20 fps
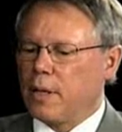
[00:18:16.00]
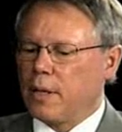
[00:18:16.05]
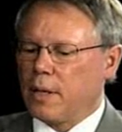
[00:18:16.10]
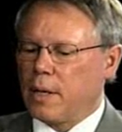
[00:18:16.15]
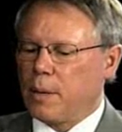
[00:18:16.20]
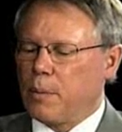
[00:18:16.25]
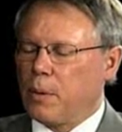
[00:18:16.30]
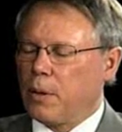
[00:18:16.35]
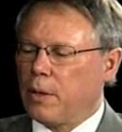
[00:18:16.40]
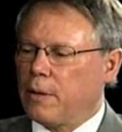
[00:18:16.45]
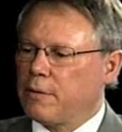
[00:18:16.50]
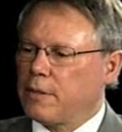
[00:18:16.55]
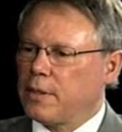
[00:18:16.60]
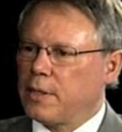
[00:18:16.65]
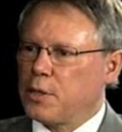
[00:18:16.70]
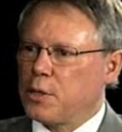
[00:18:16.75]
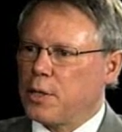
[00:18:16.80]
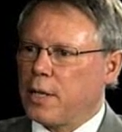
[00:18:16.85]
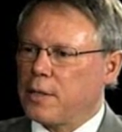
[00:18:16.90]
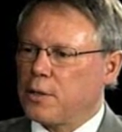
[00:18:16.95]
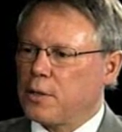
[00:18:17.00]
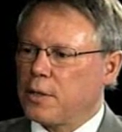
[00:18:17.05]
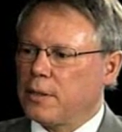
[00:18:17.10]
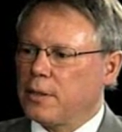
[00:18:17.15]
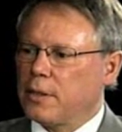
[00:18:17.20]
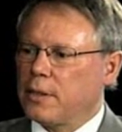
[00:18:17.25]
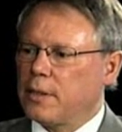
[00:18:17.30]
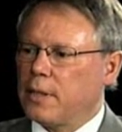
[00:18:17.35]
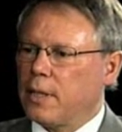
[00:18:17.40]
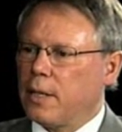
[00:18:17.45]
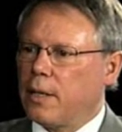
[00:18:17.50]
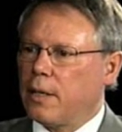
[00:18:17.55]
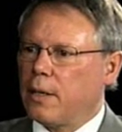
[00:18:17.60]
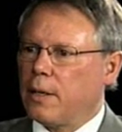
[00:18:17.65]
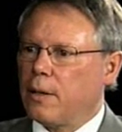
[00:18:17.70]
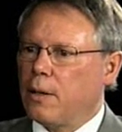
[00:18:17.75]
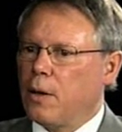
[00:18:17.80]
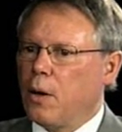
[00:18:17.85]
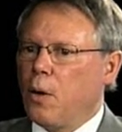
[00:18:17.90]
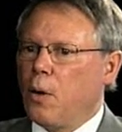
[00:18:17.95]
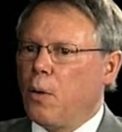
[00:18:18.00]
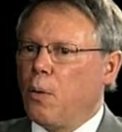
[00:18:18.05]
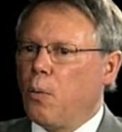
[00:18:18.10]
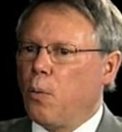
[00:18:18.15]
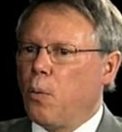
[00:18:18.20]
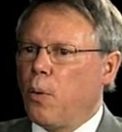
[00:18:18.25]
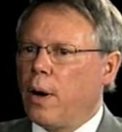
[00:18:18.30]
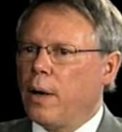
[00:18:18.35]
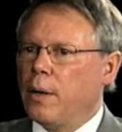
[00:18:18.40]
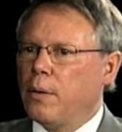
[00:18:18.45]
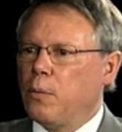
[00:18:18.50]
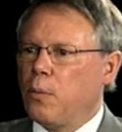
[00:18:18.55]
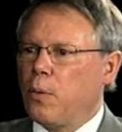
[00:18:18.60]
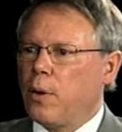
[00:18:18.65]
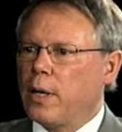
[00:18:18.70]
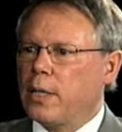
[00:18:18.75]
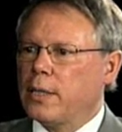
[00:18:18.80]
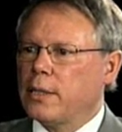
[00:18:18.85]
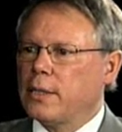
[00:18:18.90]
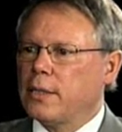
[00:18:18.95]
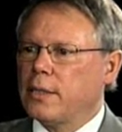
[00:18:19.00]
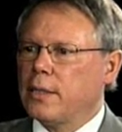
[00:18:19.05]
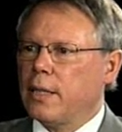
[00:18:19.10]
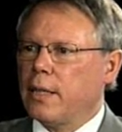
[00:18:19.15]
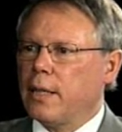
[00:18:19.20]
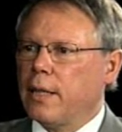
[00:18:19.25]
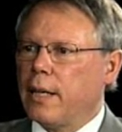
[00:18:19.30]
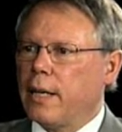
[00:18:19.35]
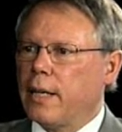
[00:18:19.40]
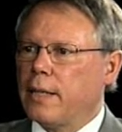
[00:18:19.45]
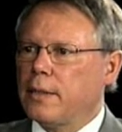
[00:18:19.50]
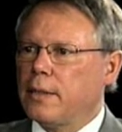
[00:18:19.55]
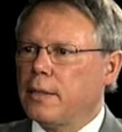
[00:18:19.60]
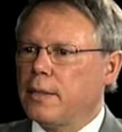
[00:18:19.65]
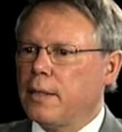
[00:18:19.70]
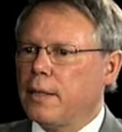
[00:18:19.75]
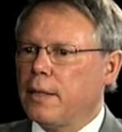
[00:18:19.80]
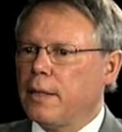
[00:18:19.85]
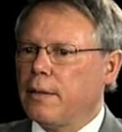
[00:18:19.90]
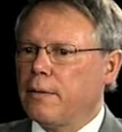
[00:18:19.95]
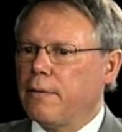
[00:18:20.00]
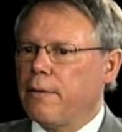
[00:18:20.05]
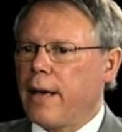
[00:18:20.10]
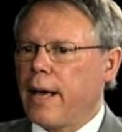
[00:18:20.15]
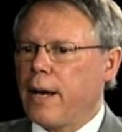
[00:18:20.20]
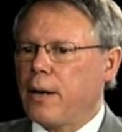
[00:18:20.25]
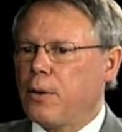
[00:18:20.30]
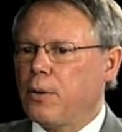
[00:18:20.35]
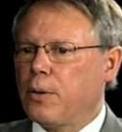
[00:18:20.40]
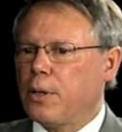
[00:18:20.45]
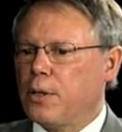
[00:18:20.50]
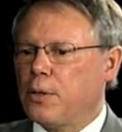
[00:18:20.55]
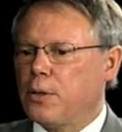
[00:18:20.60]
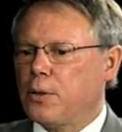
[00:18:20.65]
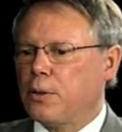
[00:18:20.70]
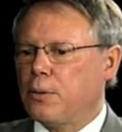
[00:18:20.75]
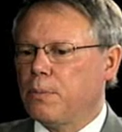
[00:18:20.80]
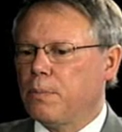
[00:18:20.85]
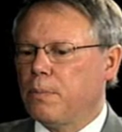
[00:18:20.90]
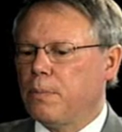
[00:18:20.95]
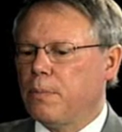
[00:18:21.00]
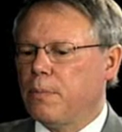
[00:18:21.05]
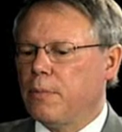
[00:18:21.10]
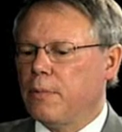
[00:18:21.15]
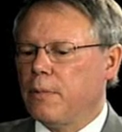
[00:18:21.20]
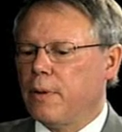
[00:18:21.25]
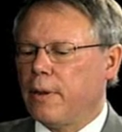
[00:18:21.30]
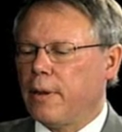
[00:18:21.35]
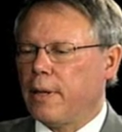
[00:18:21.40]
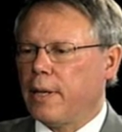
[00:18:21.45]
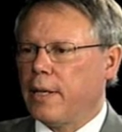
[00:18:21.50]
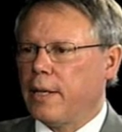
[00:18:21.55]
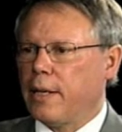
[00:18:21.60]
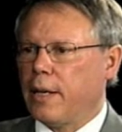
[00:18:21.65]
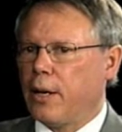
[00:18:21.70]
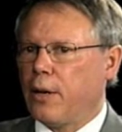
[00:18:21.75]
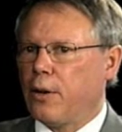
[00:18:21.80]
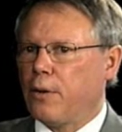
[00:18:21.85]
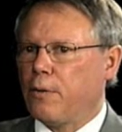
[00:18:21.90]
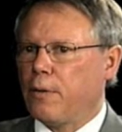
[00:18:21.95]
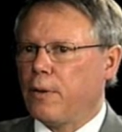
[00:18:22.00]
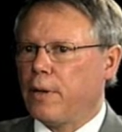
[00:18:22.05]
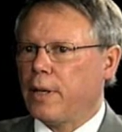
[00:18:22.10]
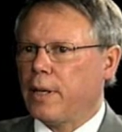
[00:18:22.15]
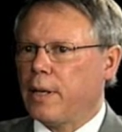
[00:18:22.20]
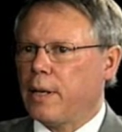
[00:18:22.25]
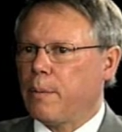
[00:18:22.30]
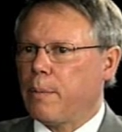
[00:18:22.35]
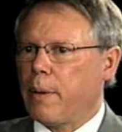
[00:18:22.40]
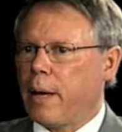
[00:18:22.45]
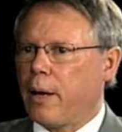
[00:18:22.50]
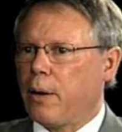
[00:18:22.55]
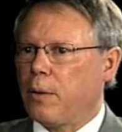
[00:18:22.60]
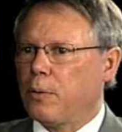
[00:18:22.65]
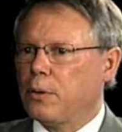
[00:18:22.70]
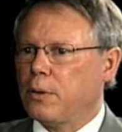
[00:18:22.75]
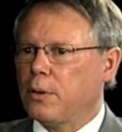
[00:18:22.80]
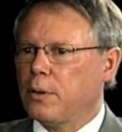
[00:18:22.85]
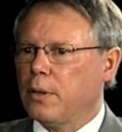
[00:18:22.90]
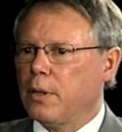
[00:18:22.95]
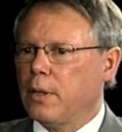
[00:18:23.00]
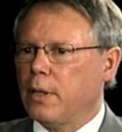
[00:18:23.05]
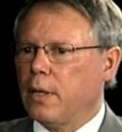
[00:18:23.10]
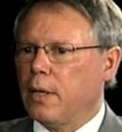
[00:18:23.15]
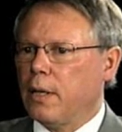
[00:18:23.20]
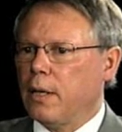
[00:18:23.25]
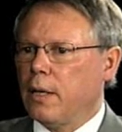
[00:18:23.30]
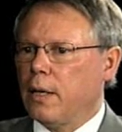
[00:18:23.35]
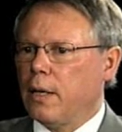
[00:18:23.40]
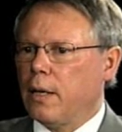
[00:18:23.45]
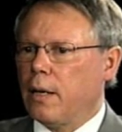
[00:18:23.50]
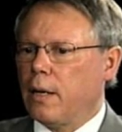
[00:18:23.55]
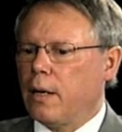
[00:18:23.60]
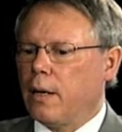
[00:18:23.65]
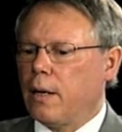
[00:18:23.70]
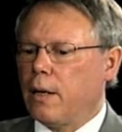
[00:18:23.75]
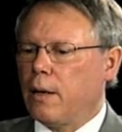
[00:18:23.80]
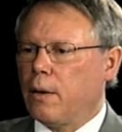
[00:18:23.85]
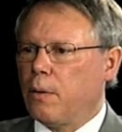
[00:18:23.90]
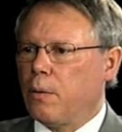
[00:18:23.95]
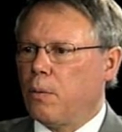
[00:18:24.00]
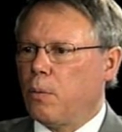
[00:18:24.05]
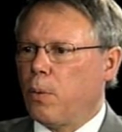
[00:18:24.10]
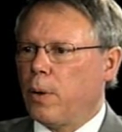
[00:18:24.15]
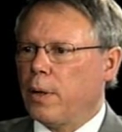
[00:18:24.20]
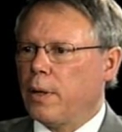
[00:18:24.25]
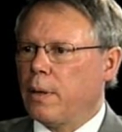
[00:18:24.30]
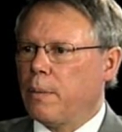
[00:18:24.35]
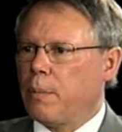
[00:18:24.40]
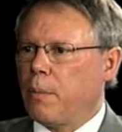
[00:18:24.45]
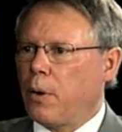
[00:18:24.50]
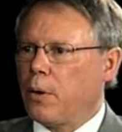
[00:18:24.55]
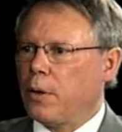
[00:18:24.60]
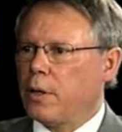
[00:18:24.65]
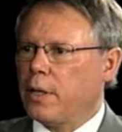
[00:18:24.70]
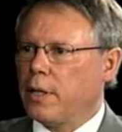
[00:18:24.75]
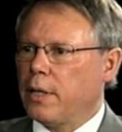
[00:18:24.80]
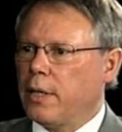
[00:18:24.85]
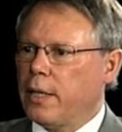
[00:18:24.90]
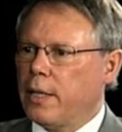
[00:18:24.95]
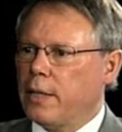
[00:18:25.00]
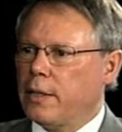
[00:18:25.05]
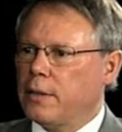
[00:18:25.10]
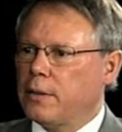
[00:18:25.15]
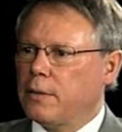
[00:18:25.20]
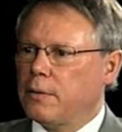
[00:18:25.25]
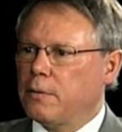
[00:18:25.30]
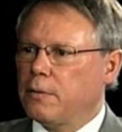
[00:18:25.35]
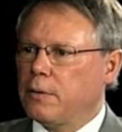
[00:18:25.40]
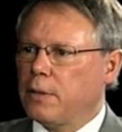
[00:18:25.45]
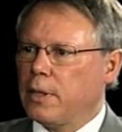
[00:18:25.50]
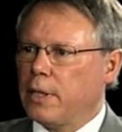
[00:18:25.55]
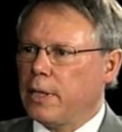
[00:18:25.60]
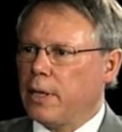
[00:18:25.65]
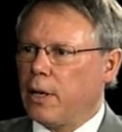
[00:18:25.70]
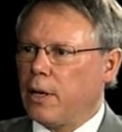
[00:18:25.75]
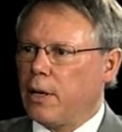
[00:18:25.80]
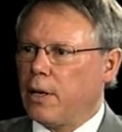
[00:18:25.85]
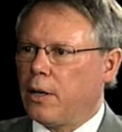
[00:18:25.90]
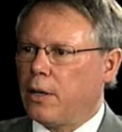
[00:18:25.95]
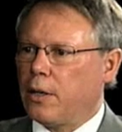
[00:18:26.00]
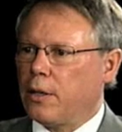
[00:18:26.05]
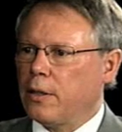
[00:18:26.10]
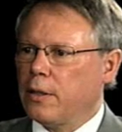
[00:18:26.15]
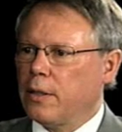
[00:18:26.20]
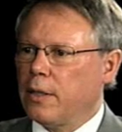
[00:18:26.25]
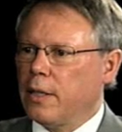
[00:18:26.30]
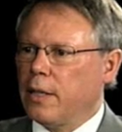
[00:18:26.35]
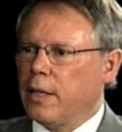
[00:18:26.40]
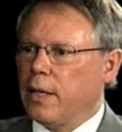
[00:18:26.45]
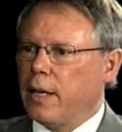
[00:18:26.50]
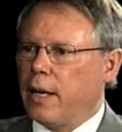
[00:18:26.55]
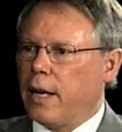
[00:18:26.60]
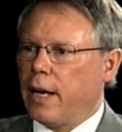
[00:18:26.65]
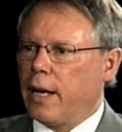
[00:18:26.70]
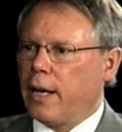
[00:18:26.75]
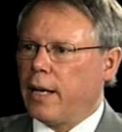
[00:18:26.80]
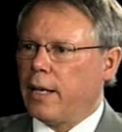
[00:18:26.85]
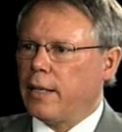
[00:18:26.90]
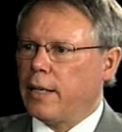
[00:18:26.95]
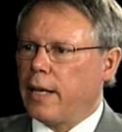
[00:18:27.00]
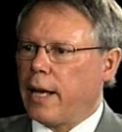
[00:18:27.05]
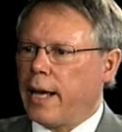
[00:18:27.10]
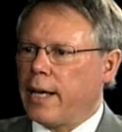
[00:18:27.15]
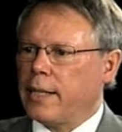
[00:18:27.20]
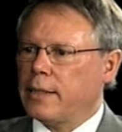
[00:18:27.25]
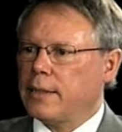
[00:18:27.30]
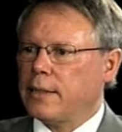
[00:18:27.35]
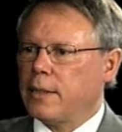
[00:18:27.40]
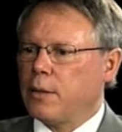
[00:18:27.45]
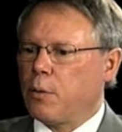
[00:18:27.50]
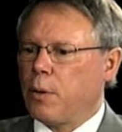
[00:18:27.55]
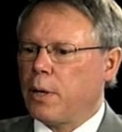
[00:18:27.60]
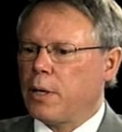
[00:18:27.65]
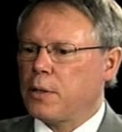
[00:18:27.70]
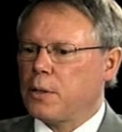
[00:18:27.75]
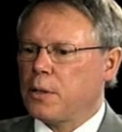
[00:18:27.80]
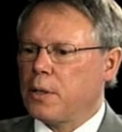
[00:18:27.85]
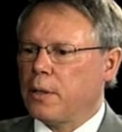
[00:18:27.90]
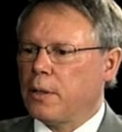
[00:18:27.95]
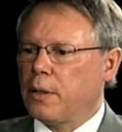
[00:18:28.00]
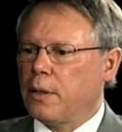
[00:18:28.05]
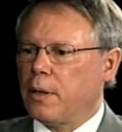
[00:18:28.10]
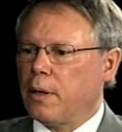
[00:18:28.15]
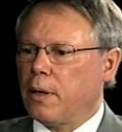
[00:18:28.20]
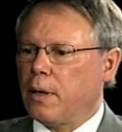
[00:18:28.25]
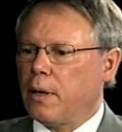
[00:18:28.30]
couple of suggestions. One was that the faculty should think carefully about what the market needs really are and ask the question,